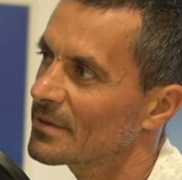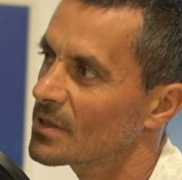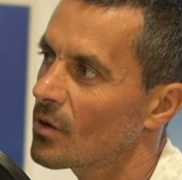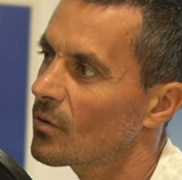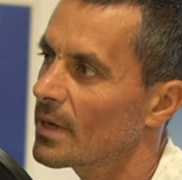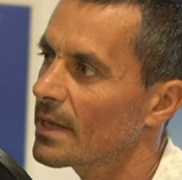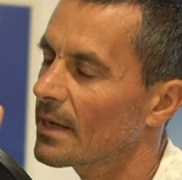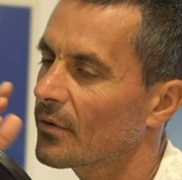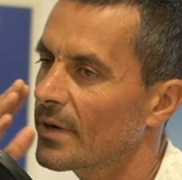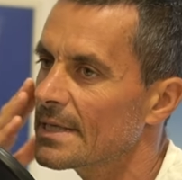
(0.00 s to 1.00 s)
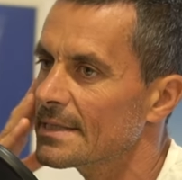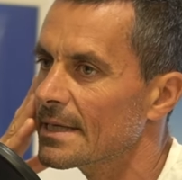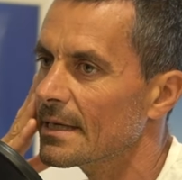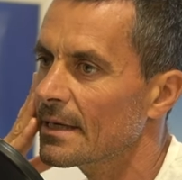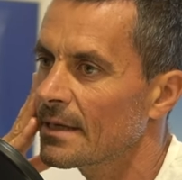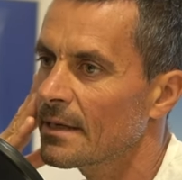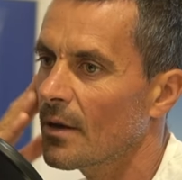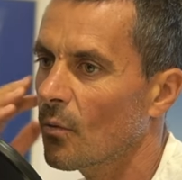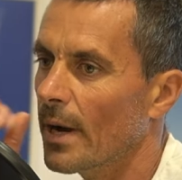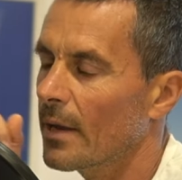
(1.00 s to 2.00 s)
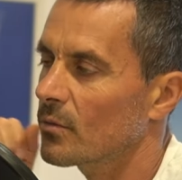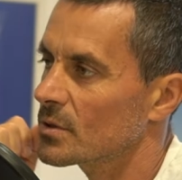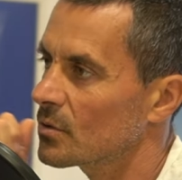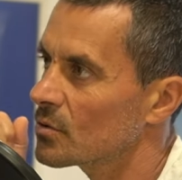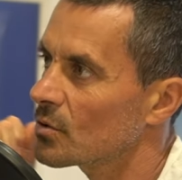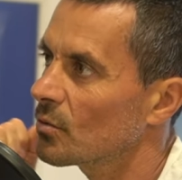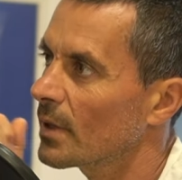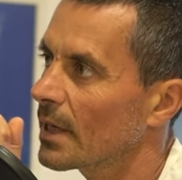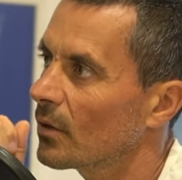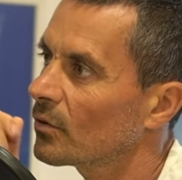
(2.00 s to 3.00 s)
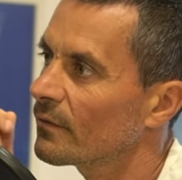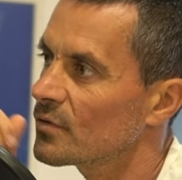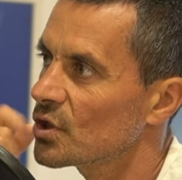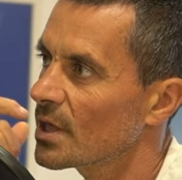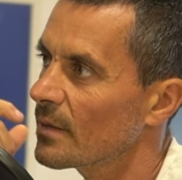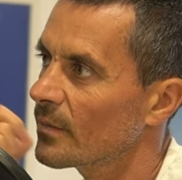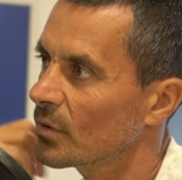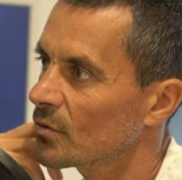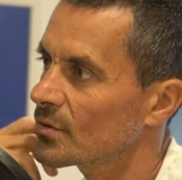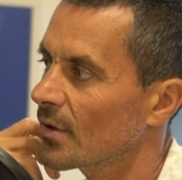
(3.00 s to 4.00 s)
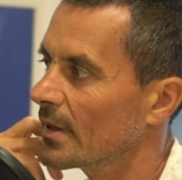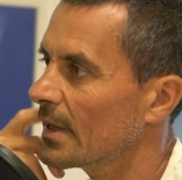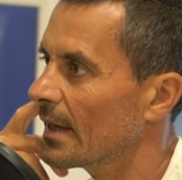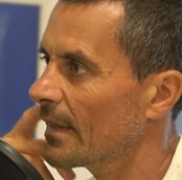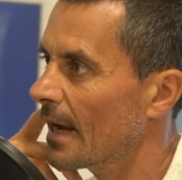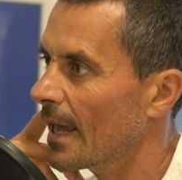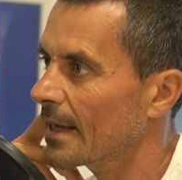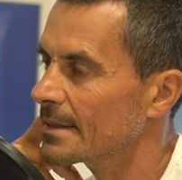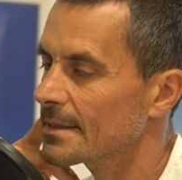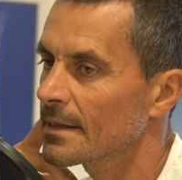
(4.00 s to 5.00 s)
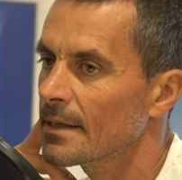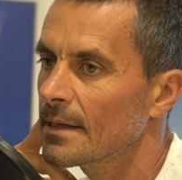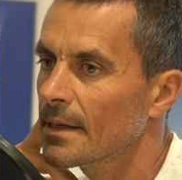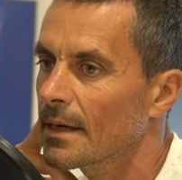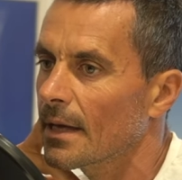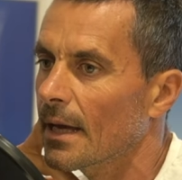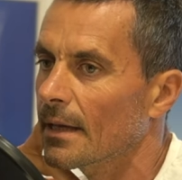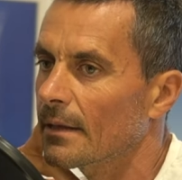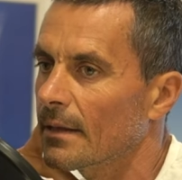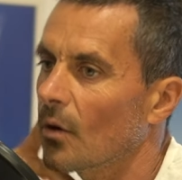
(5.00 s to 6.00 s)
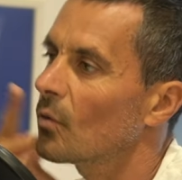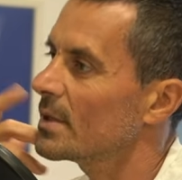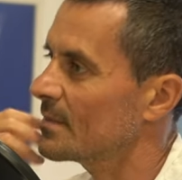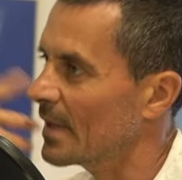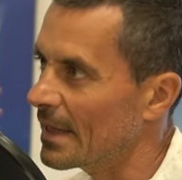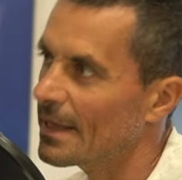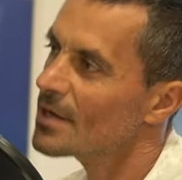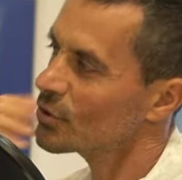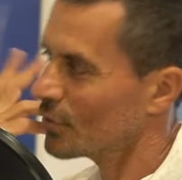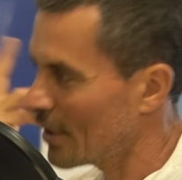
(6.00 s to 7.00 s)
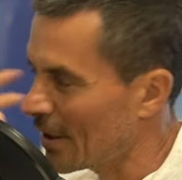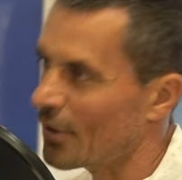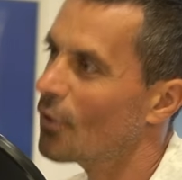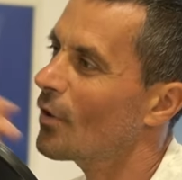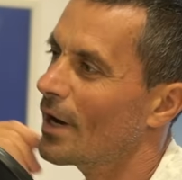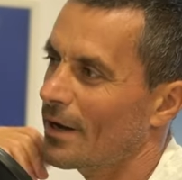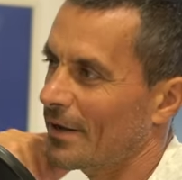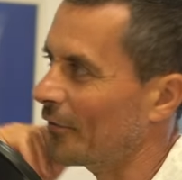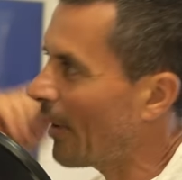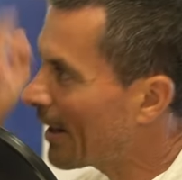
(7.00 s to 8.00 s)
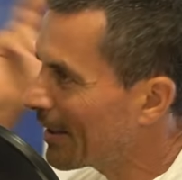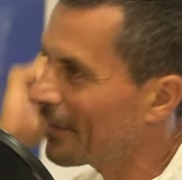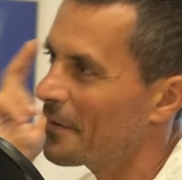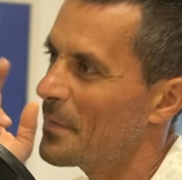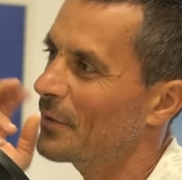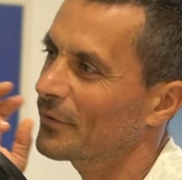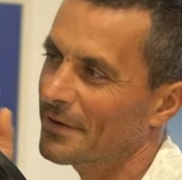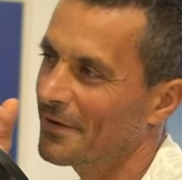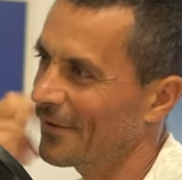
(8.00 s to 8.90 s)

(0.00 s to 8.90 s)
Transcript: slowly increasing, while I was also doing a lot of gym to strengthening the legs and always meditation and yoga and running in the mountain.